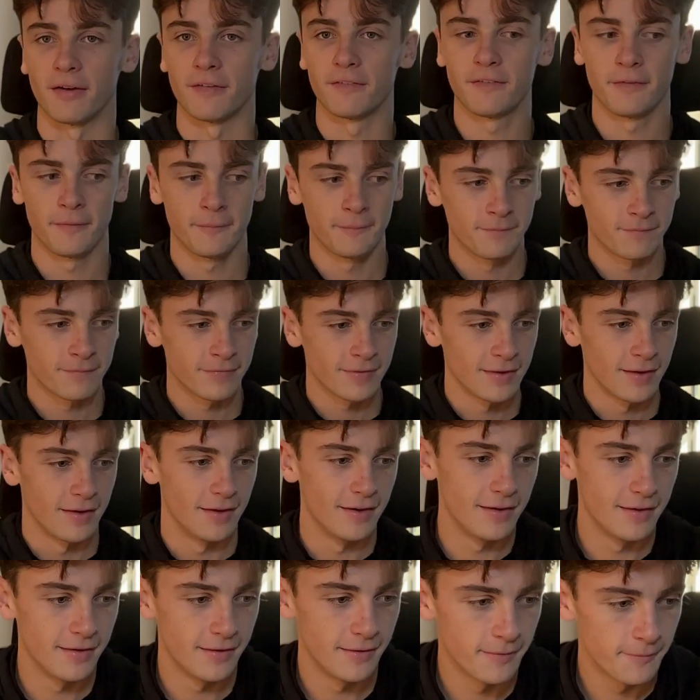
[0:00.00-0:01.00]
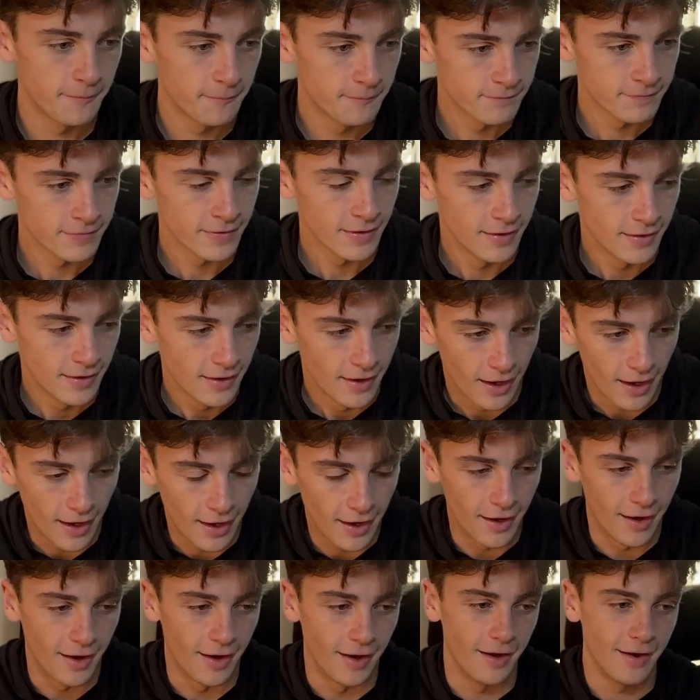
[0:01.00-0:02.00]
off.
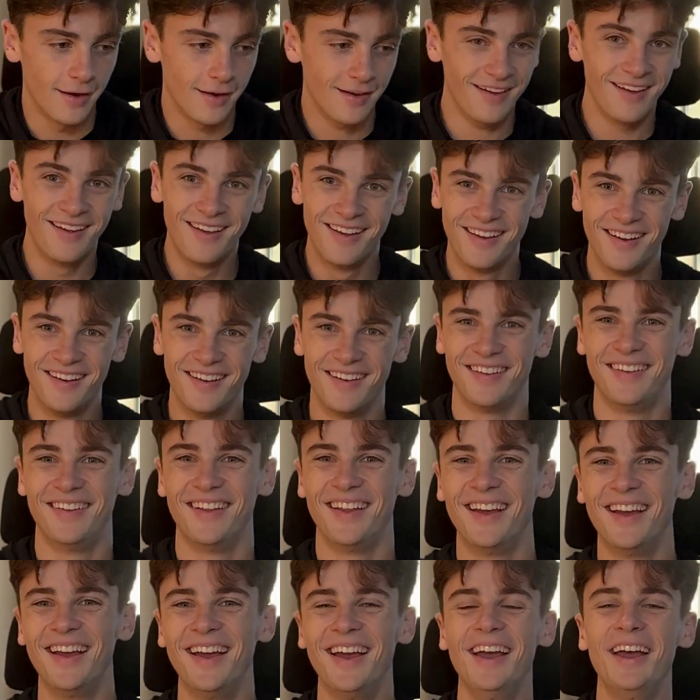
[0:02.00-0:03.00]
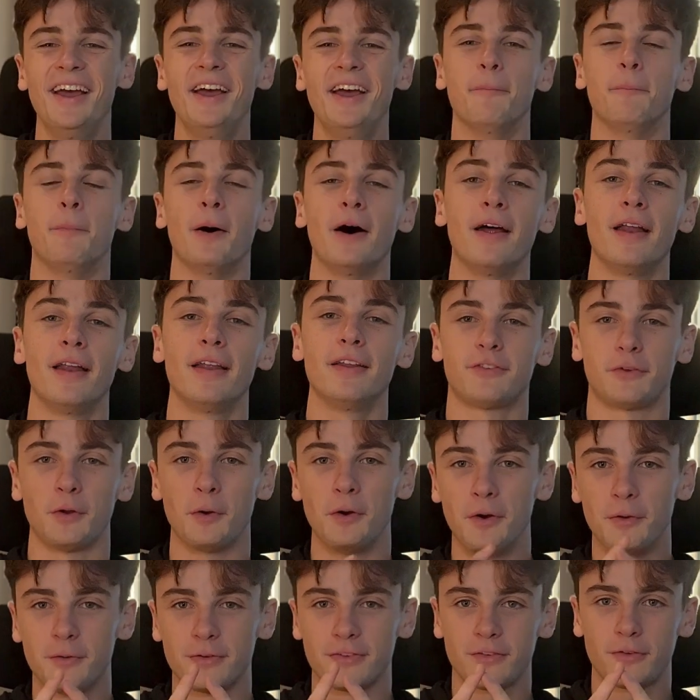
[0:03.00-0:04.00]
Uh, but
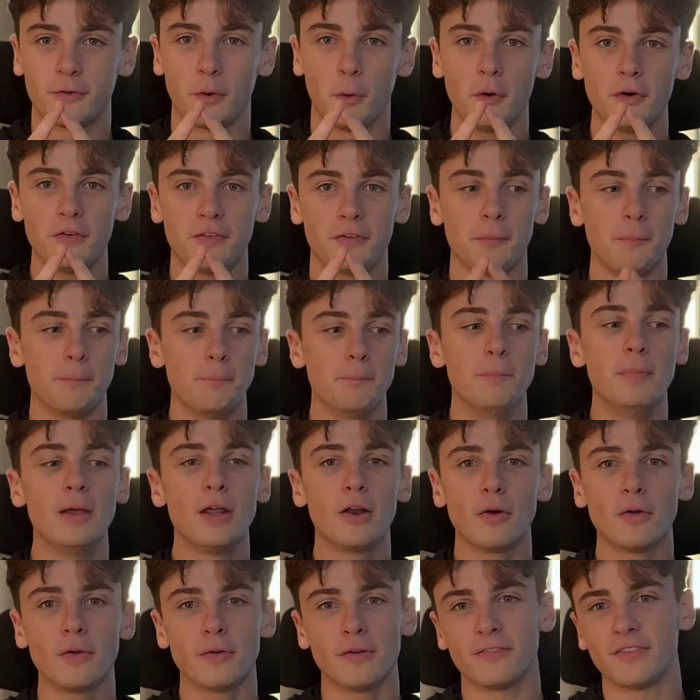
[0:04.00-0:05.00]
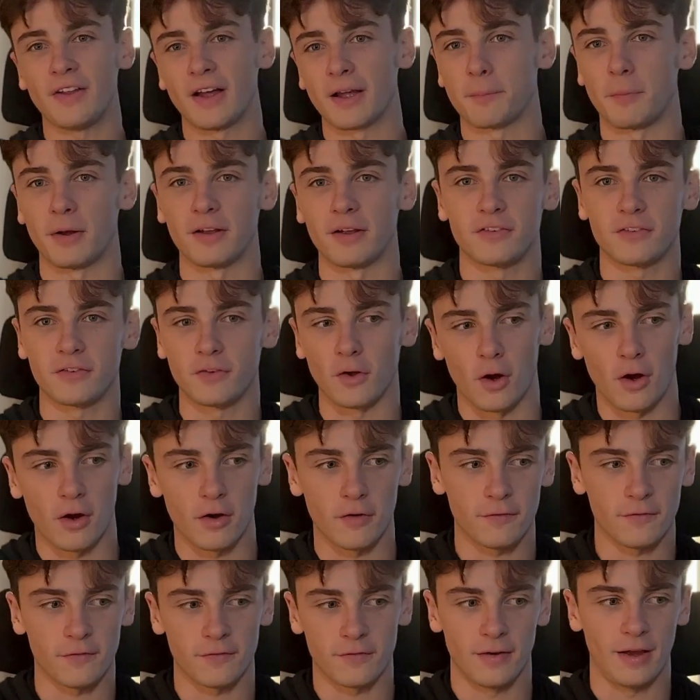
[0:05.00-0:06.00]
so it was towards the middle of like I
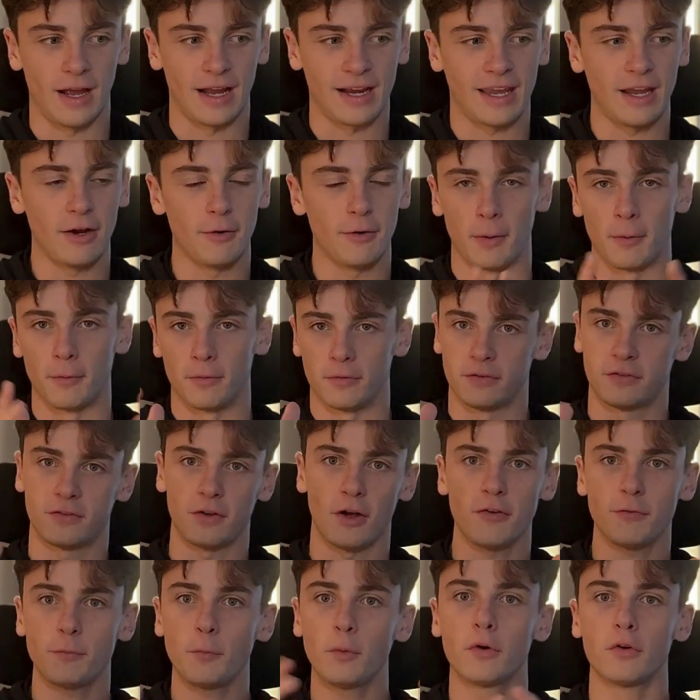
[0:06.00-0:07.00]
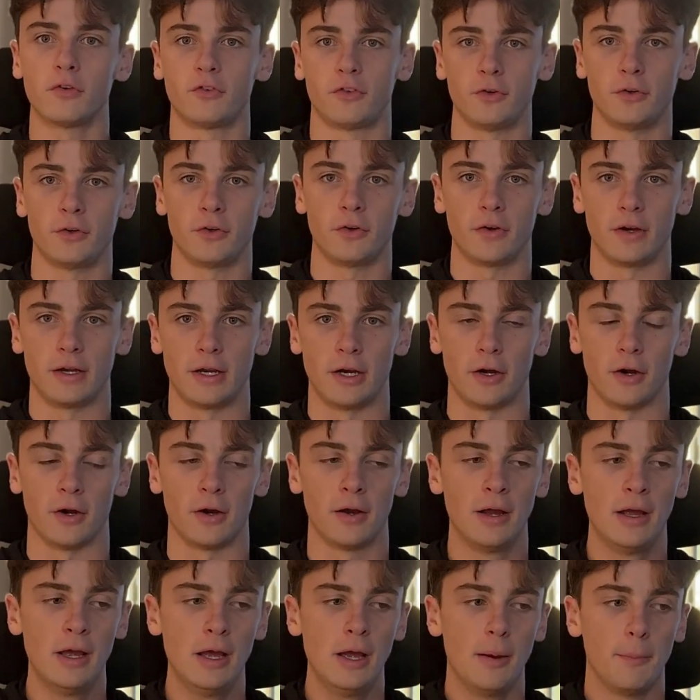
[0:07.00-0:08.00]
can't remember, it was sophomore or junior
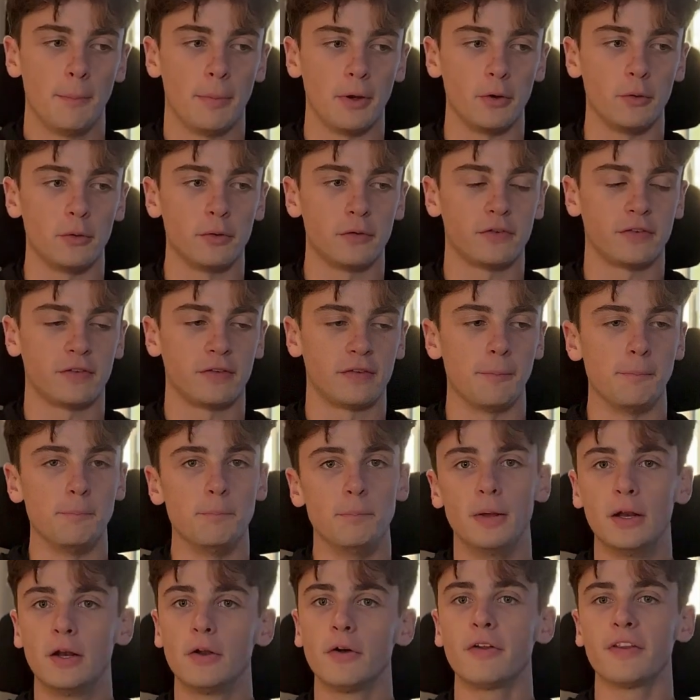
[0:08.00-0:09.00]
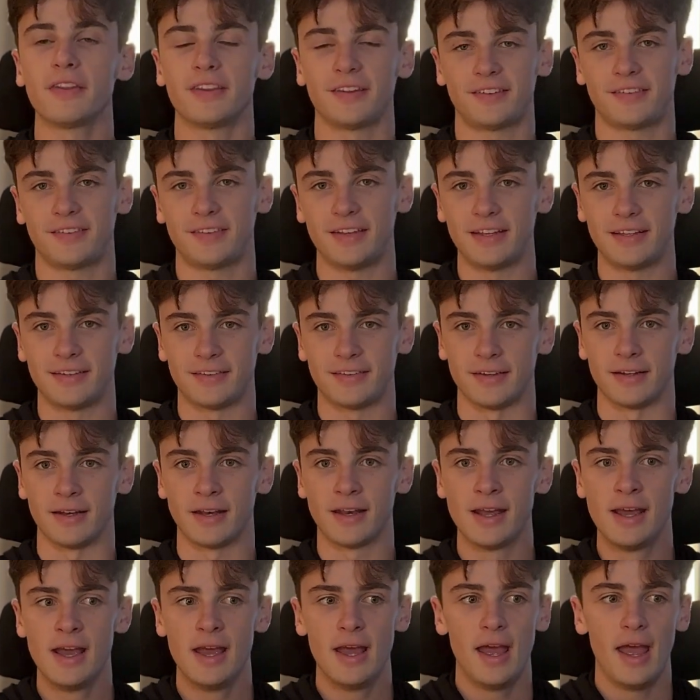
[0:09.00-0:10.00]
year, but it was the middle of the
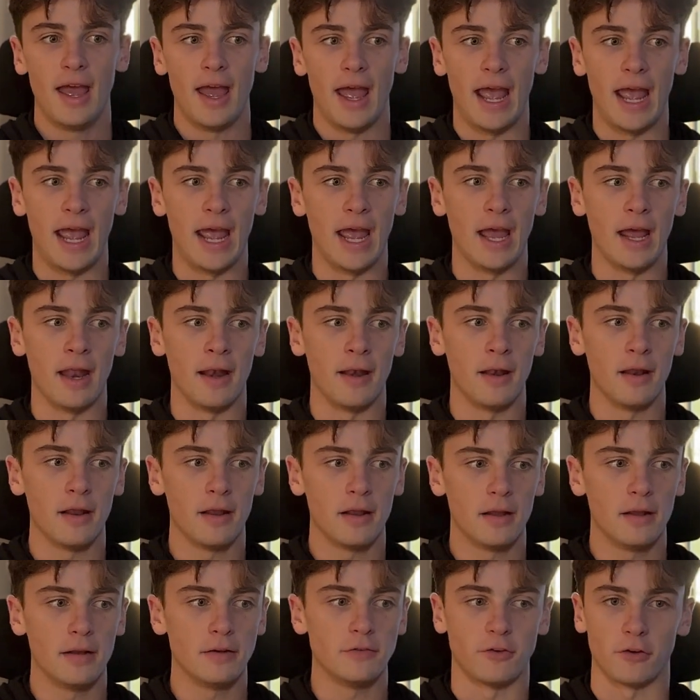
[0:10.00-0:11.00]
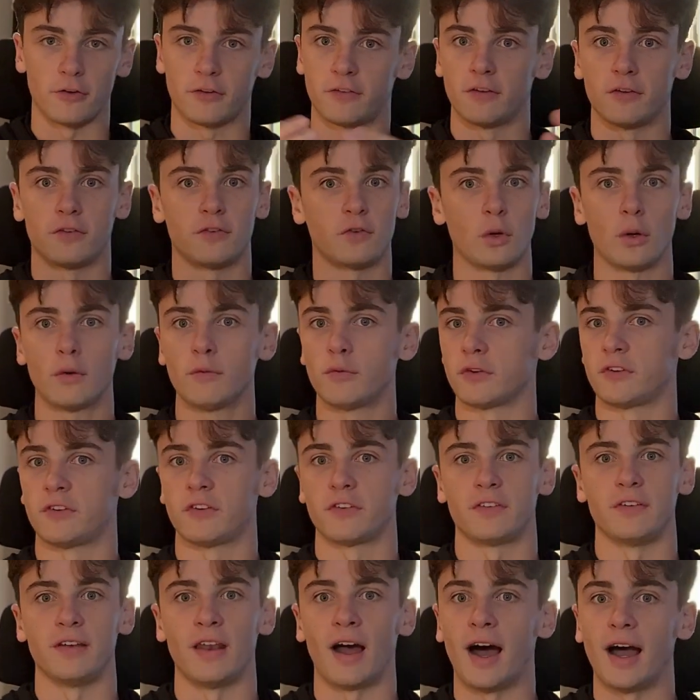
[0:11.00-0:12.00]
season, and just the serve was
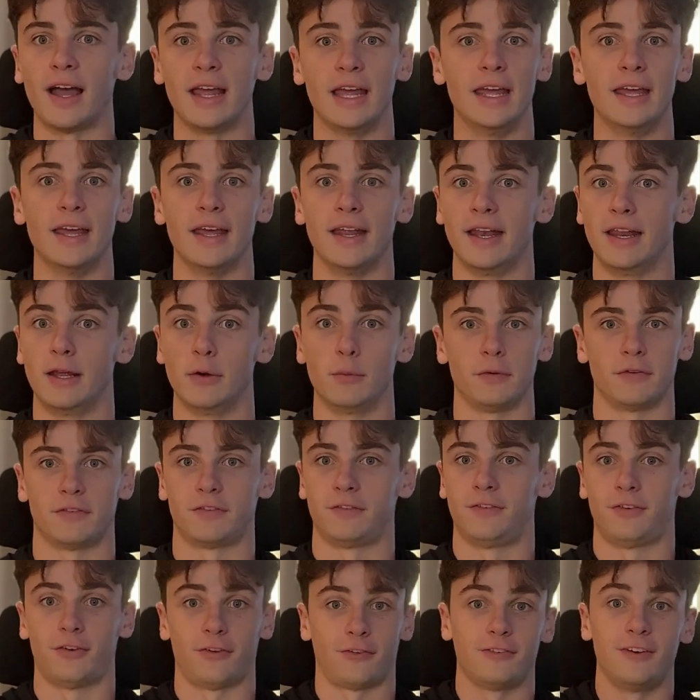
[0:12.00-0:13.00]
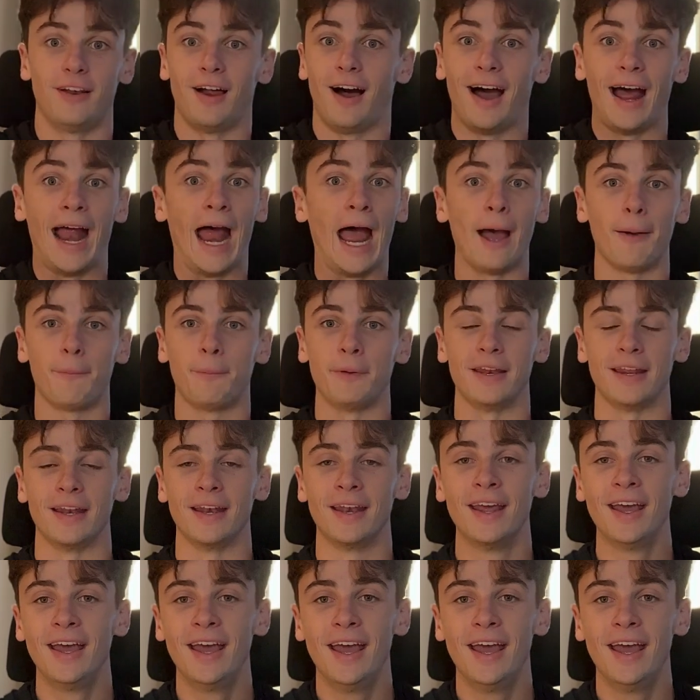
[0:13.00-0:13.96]
just not it. It was just not happening.